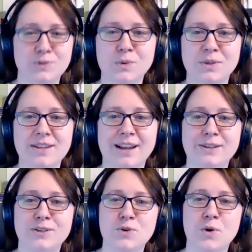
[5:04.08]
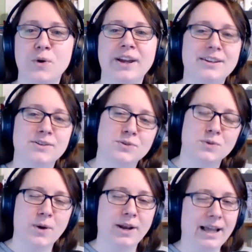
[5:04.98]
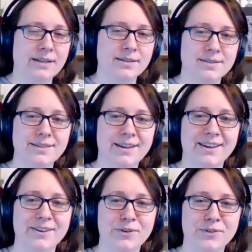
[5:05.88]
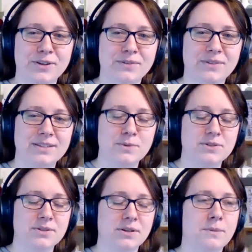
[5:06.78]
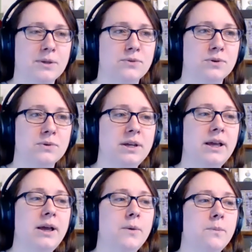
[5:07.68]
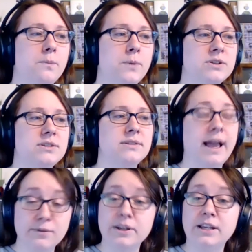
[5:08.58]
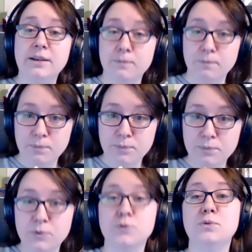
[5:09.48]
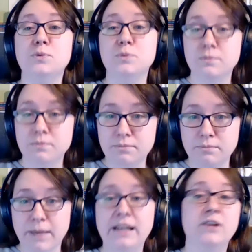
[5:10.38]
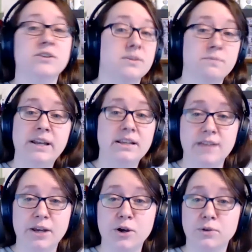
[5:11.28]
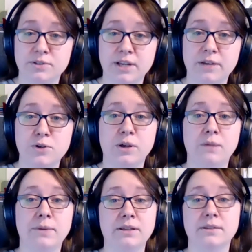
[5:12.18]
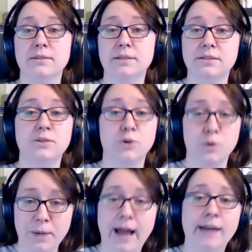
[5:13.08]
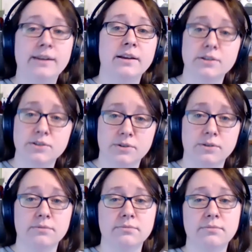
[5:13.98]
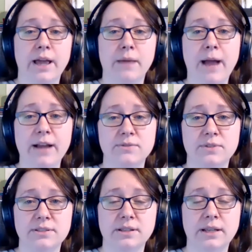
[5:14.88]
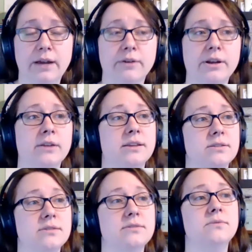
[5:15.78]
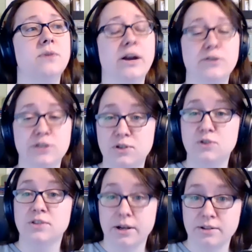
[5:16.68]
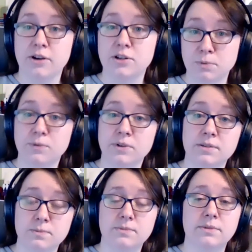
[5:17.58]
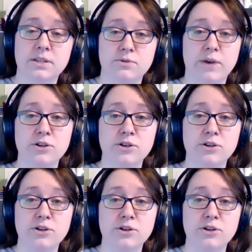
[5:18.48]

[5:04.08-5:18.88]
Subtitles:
is telling the story and through what lens an awful lot of these images are coming through. But thankfully, through many years and many stakeholders kind of talking about this Europeana and other activists in the area, that Irish institutions are starting to move in this direction.